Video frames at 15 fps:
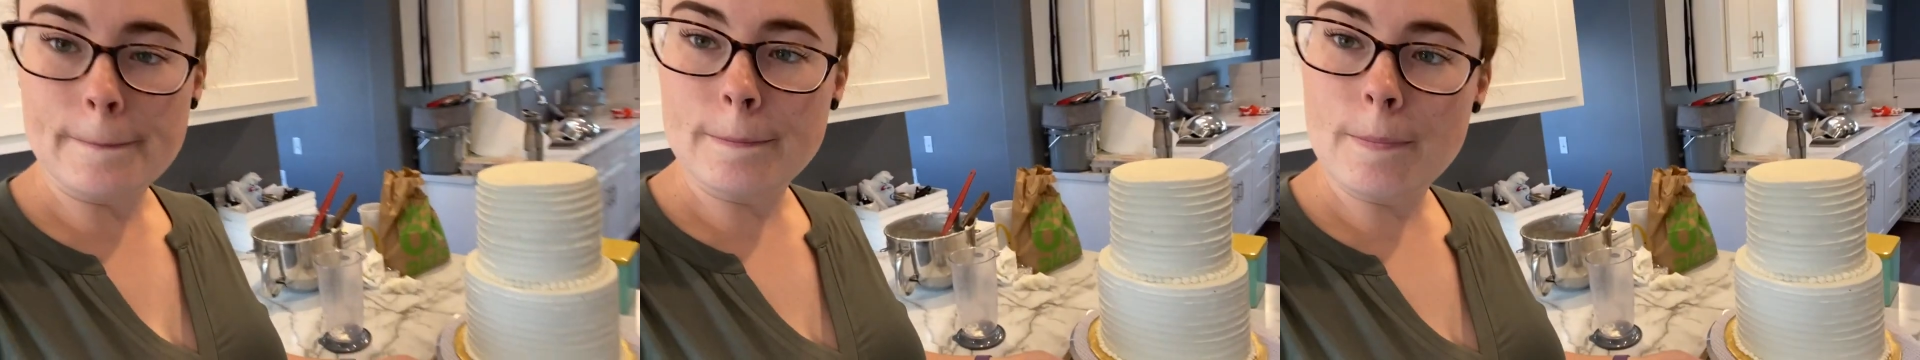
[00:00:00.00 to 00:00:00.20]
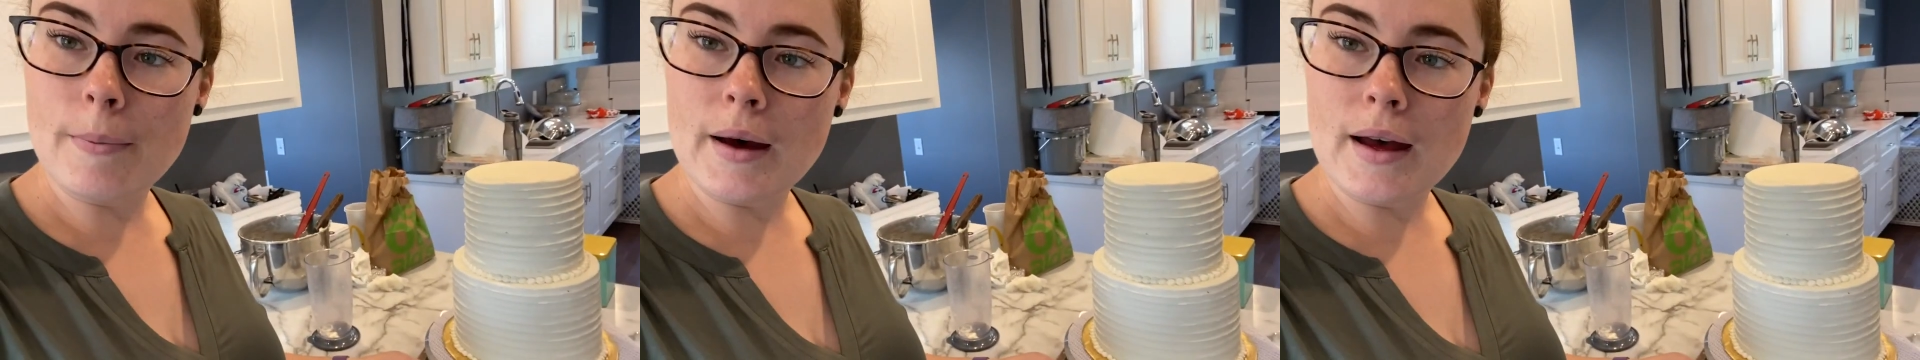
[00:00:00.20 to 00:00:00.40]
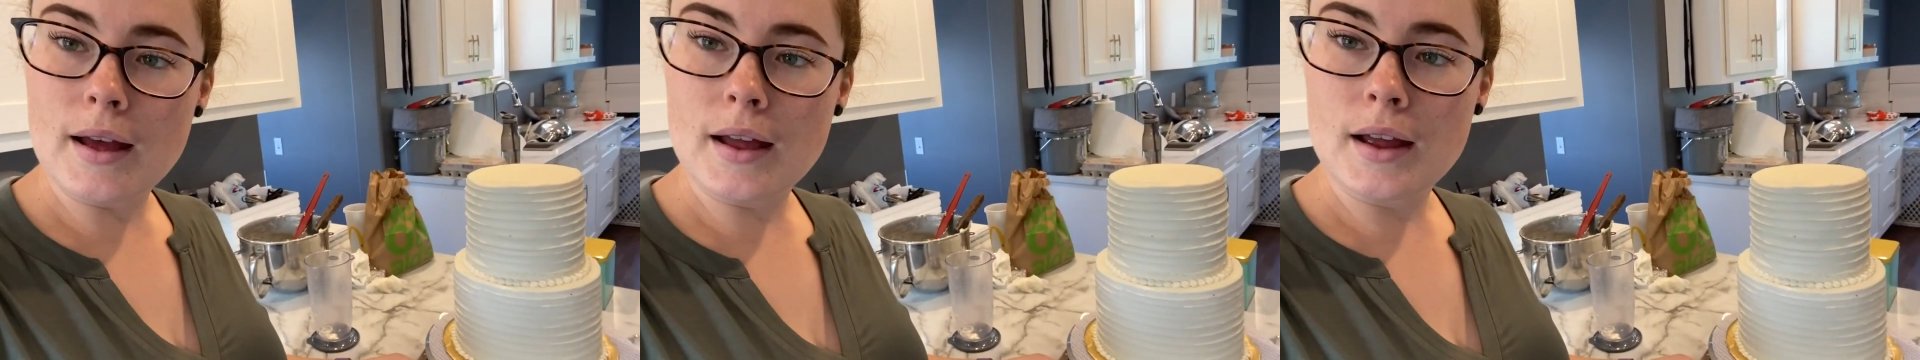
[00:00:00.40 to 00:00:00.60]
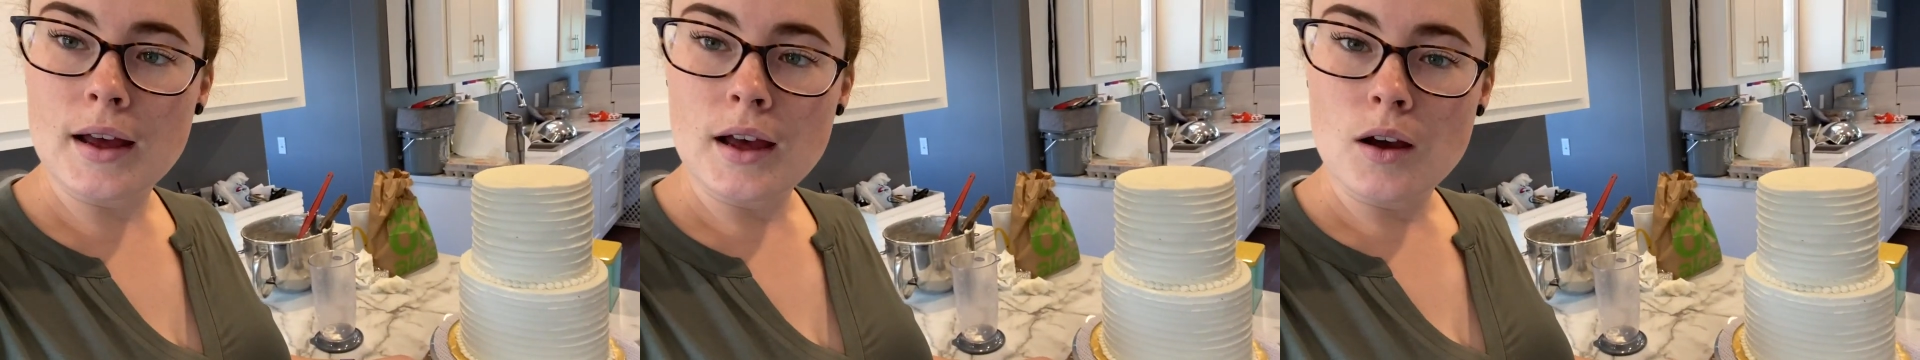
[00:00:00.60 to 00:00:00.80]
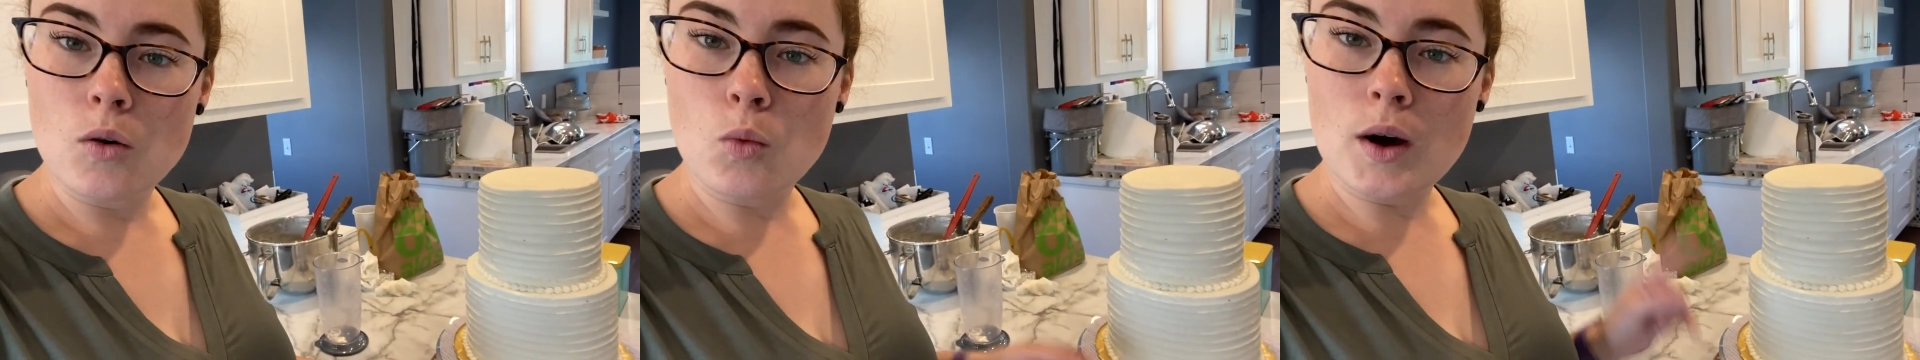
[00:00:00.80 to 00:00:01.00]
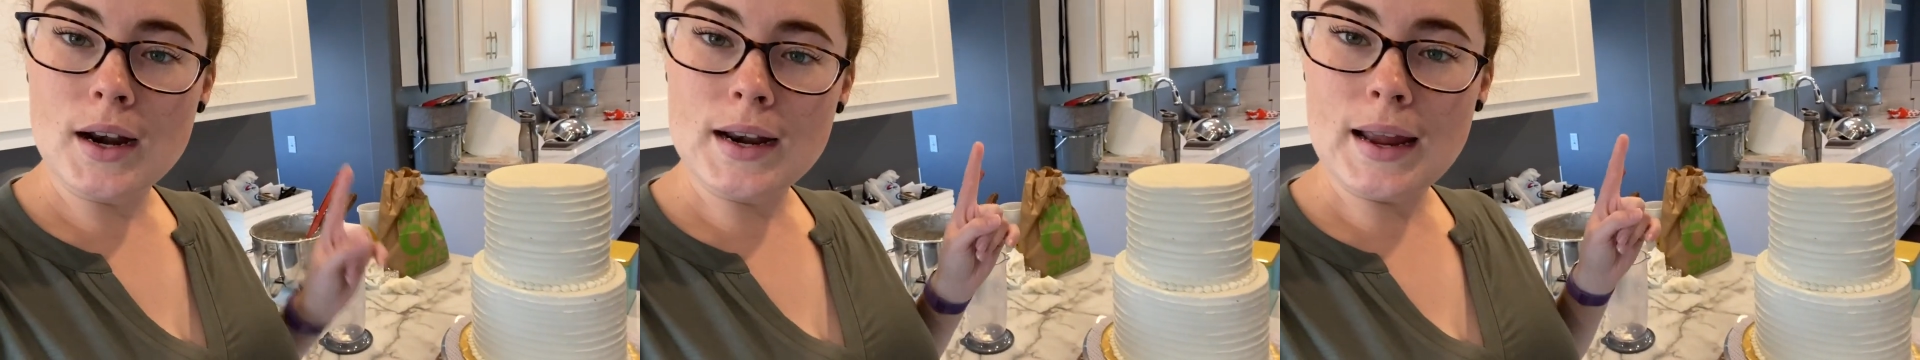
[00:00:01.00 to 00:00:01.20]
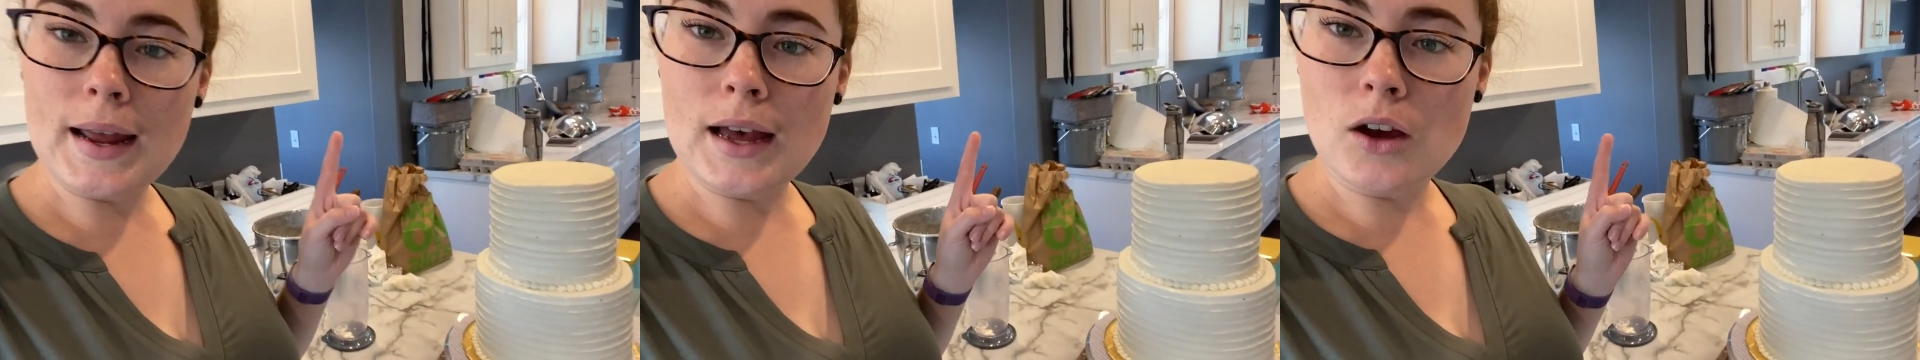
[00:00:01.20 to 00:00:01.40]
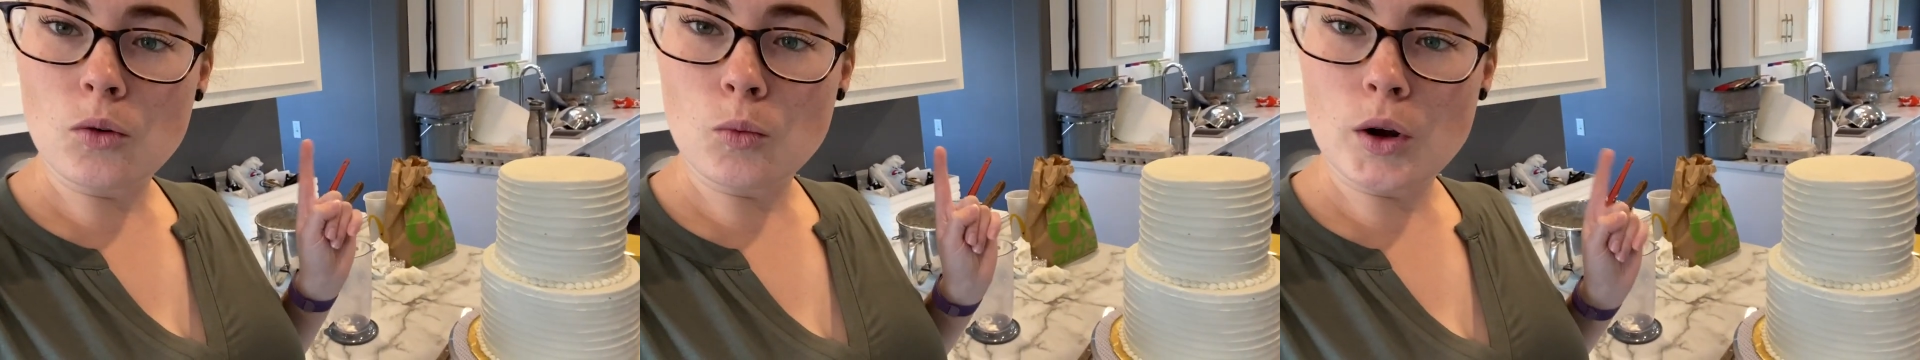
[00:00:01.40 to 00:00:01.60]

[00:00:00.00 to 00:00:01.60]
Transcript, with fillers: but one down,